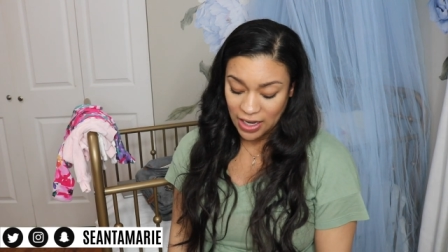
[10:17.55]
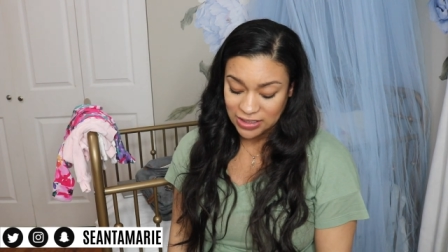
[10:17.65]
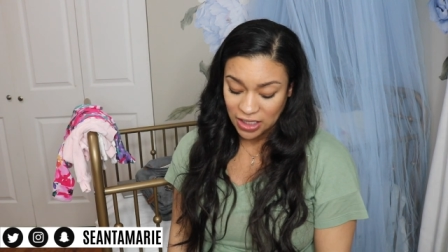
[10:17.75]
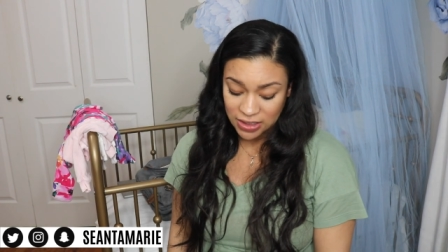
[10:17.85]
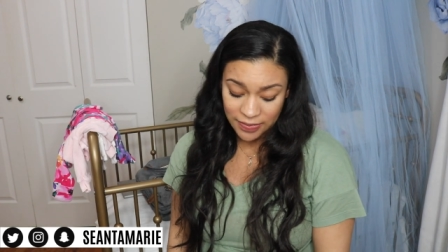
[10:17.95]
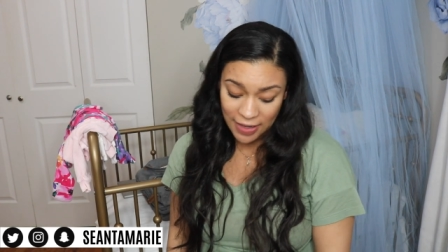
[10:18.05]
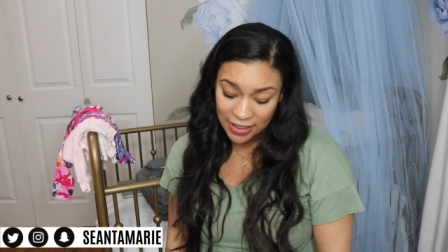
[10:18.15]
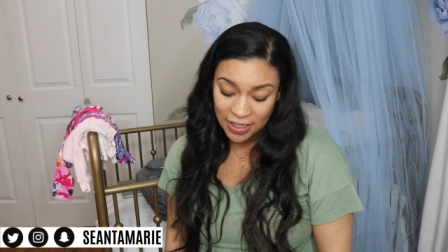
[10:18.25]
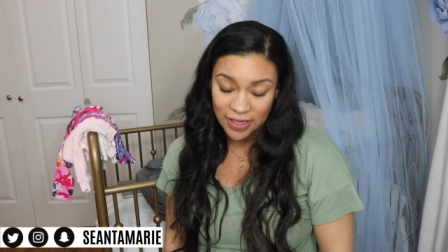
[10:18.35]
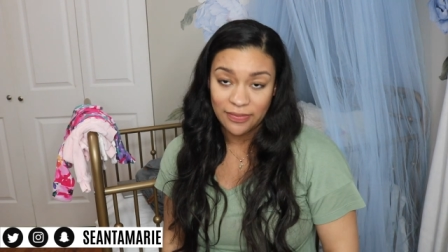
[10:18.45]
I talked
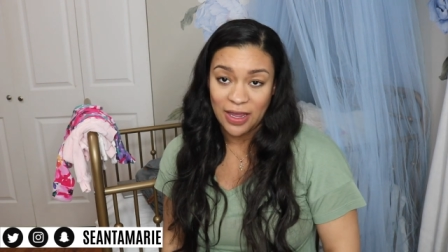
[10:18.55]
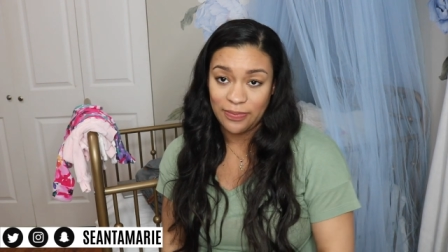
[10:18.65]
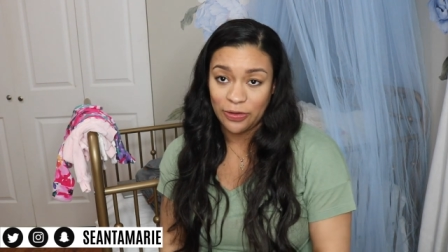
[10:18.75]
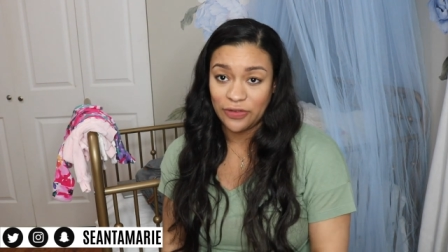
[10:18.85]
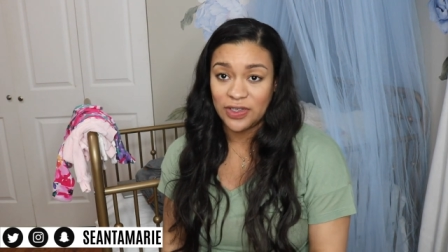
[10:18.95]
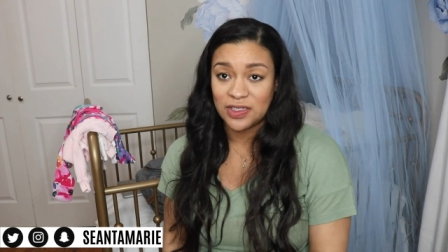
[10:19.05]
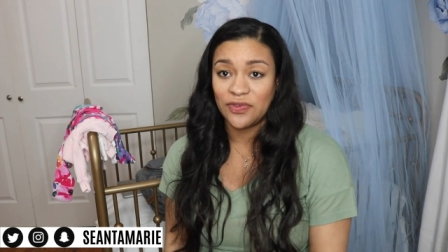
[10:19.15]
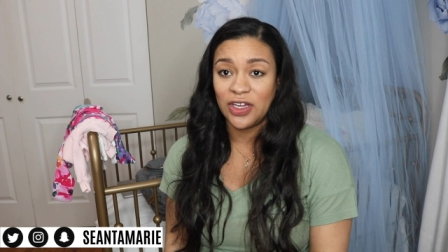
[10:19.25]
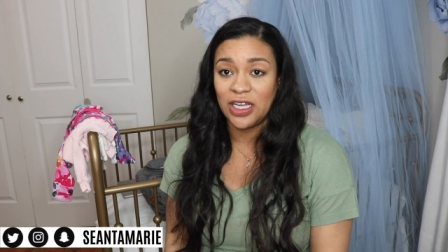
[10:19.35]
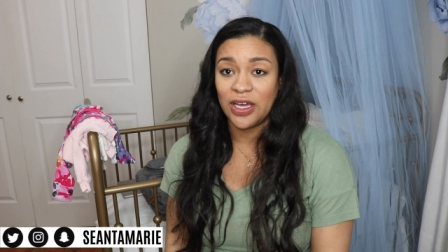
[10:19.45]
about it in my previous
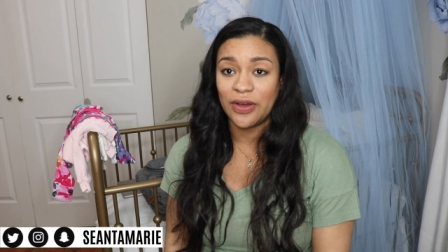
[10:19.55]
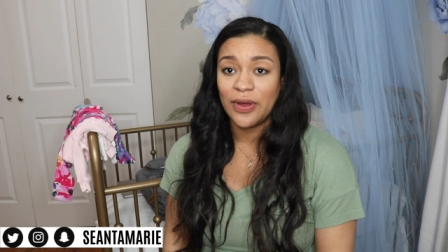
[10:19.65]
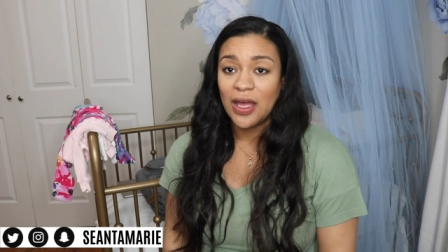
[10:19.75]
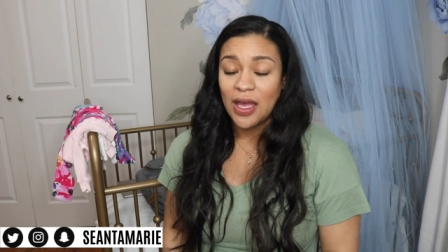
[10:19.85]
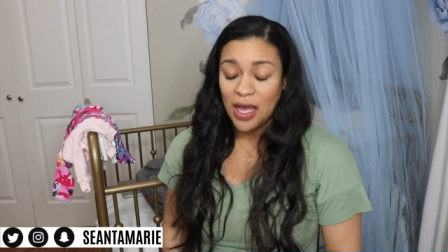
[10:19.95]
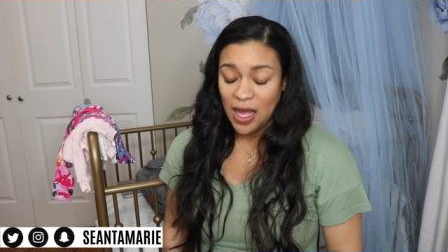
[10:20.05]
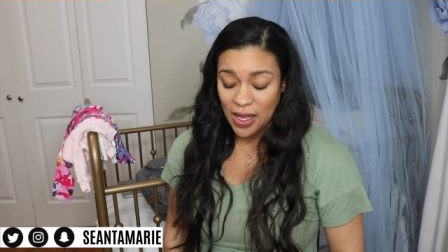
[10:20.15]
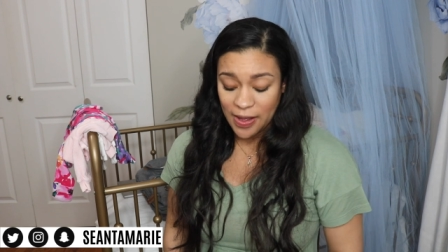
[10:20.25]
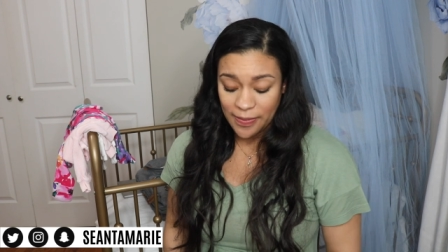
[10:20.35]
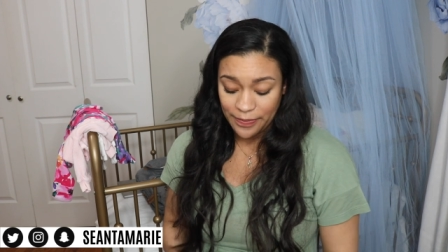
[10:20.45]
video,
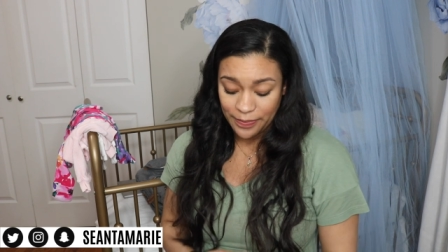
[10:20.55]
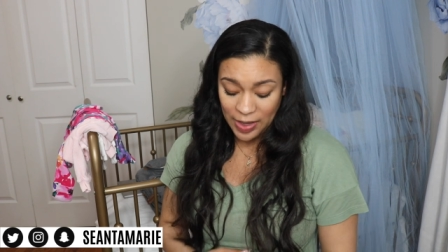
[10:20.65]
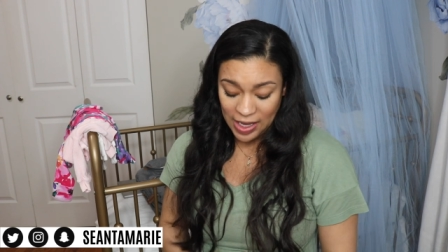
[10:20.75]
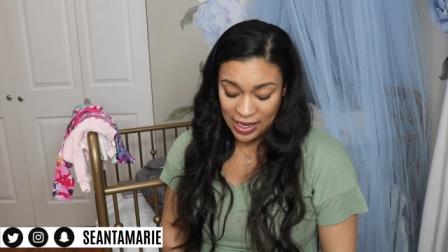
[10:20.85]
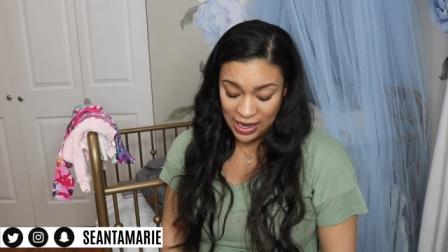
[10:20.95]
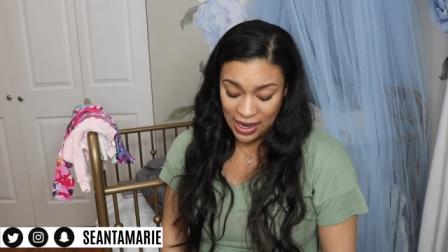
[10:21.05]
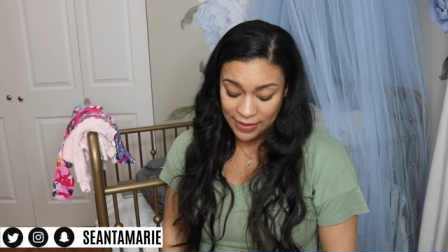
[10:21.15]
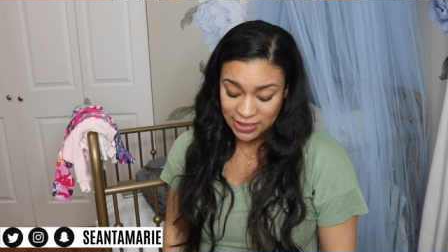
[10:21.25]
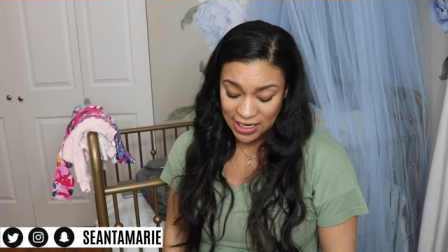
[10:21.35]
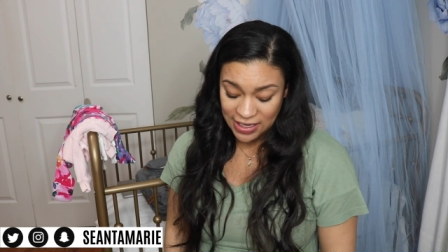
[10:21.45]
um, but
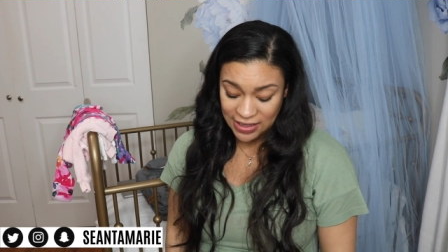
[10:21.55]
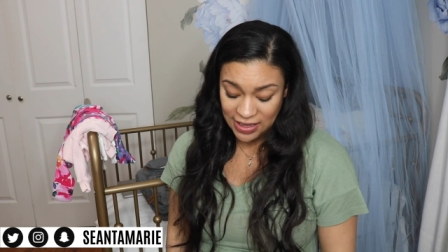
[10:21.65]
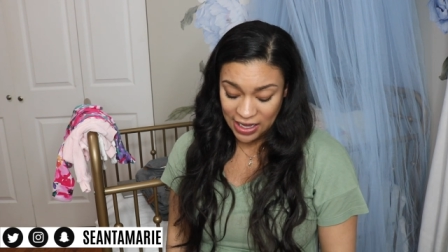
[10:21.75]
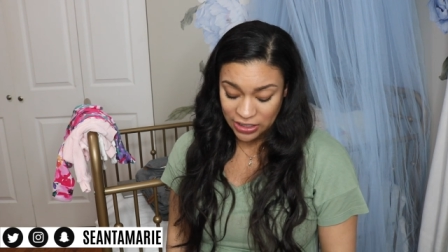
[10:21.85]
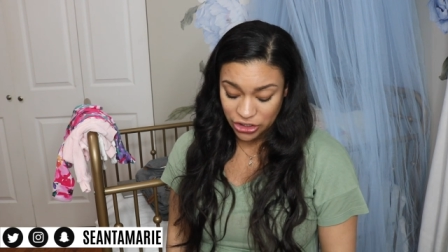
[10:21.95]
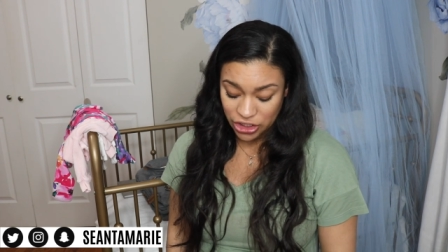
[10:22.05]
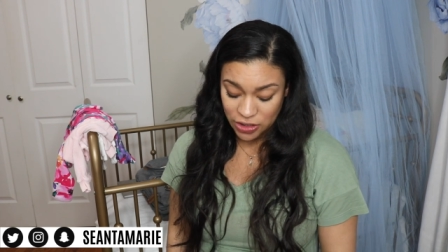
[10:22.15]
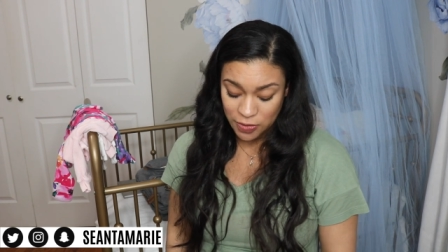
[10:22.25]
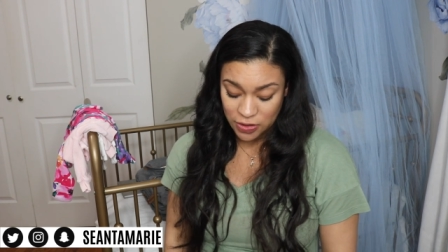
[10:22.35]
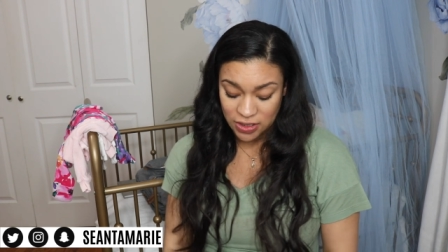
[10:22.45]
I'm taking that
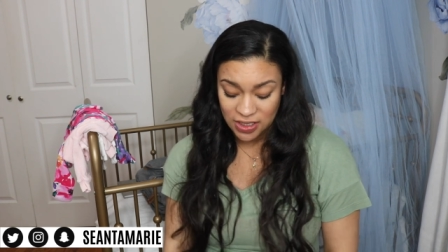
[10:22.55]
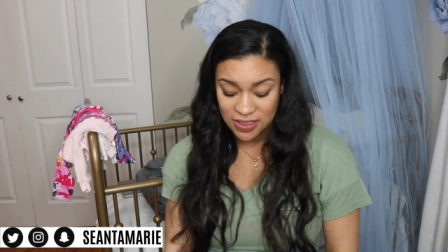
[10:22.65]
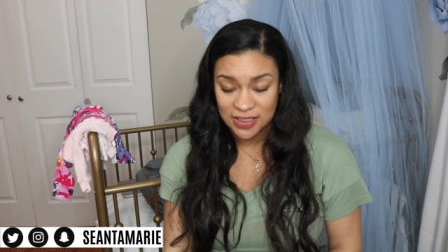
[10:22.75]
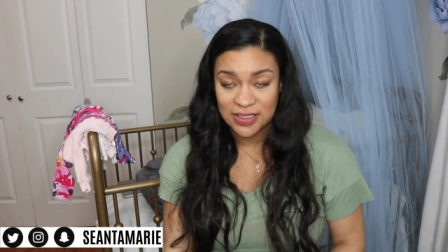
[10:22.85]
just to